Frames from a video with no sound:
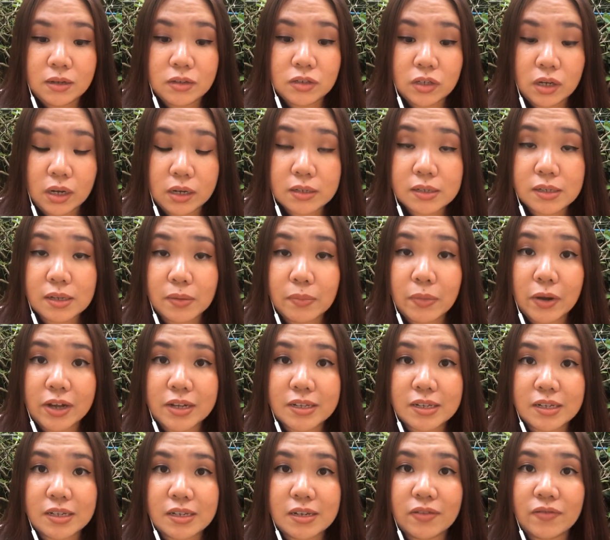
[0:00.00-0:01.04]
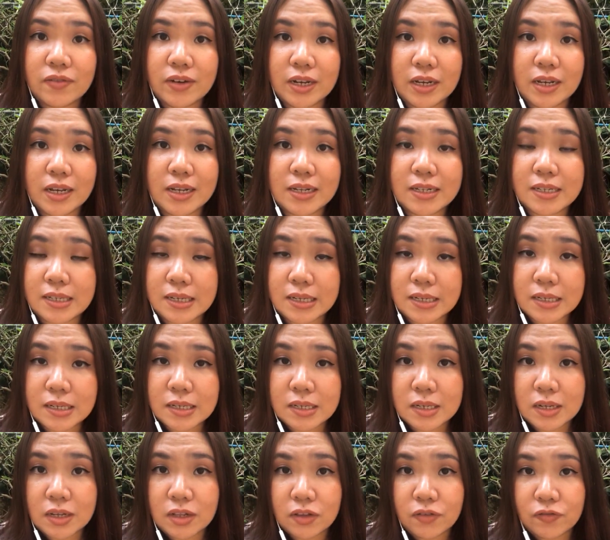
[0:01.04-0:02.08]
toxic positivity
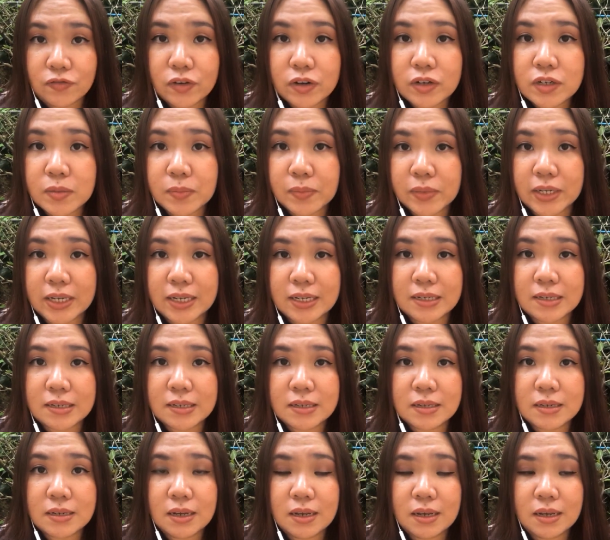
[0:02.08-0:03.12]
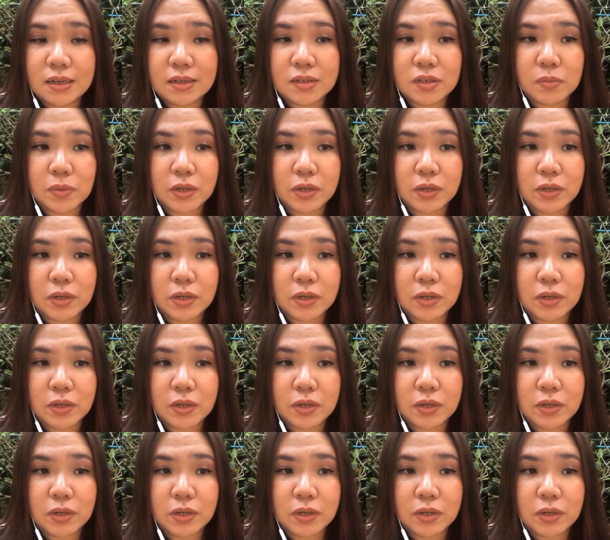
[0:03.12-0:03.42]
exists in the first place is